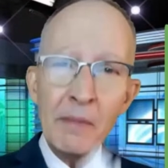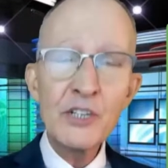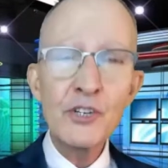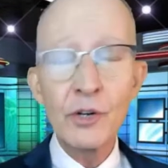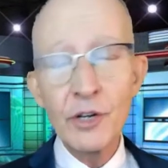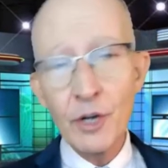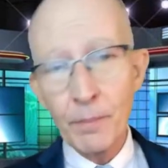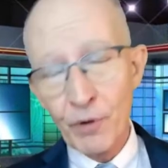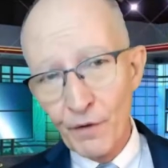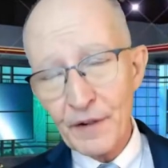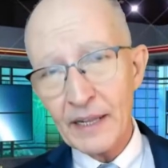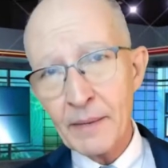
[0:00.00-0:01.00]
sure your
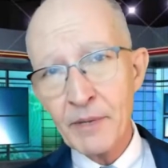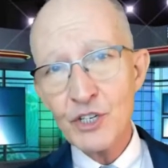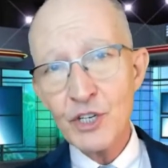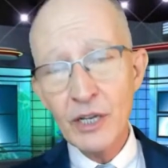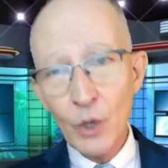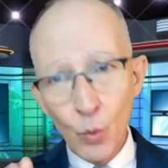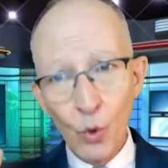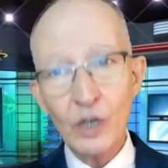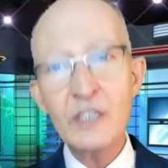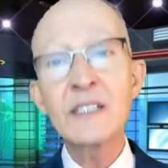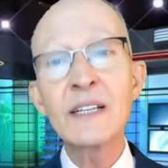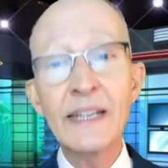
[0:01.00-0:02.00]
profile image
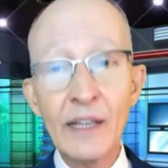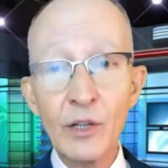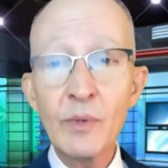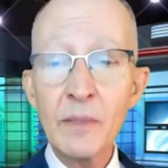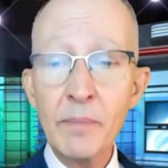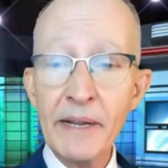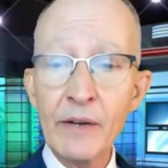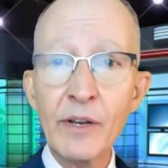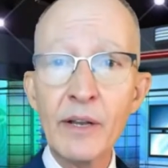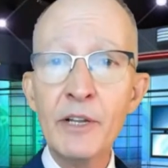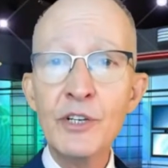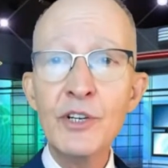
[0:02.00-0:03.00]
works together with the banner
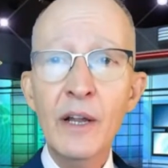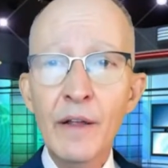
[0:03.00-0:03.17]
image.